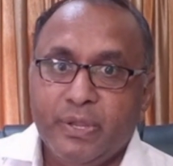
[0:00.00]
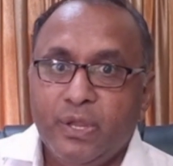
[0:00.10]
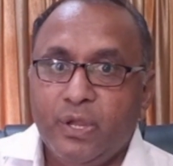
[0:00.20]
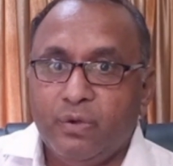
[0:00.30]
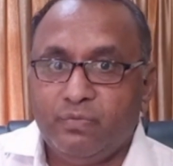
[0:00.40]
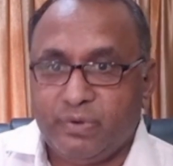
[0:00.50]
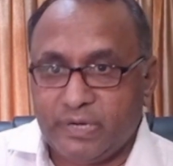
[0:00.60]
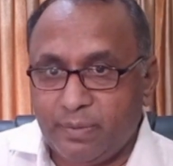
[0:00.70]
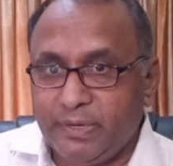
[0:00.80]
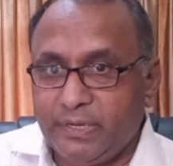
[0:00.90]

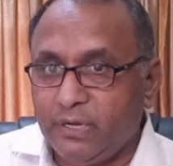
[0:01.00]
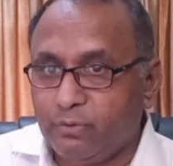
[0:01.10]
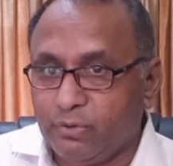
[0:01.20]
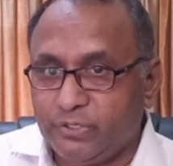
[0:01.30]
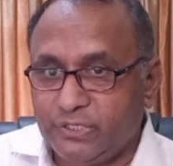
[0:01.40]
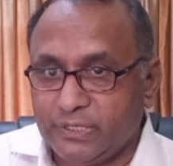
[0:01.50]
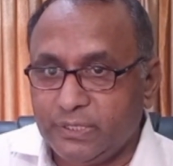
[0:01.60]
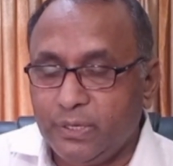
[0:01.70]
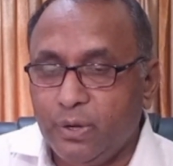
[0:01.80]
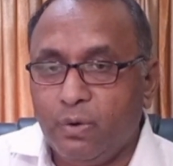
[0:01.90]
fundamental question:
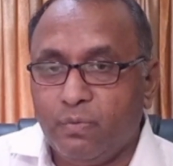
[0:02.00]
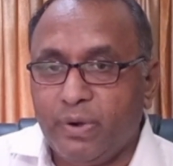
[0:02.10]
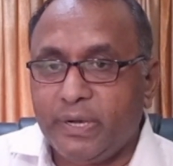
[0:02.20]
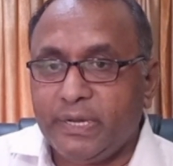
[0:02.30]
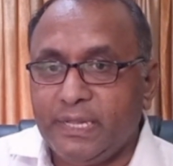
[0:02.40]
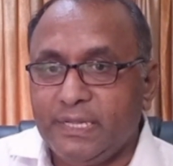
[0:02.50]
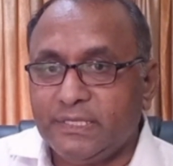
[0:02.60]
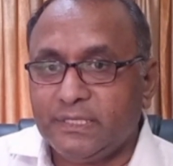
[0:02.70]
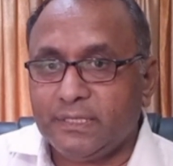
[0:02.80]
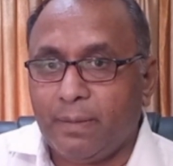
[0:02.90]
what
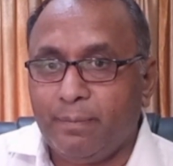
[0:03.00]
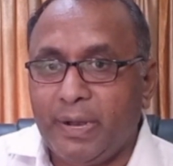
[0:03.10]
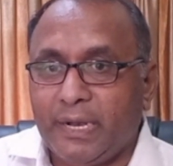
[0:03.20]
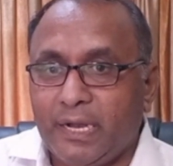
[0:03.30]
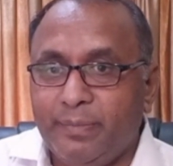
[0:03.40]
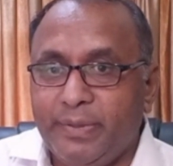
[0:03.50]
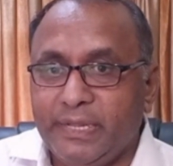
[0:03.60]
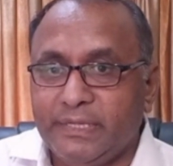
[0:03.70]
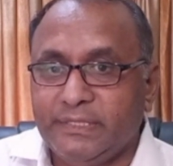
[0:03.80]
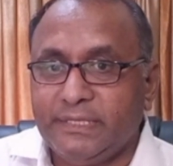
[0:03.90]
is MATLAB
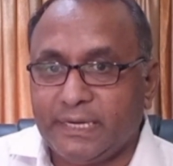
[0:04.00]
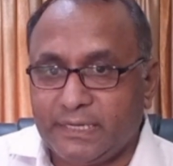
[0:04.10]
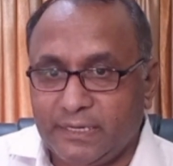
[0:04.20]
exactly?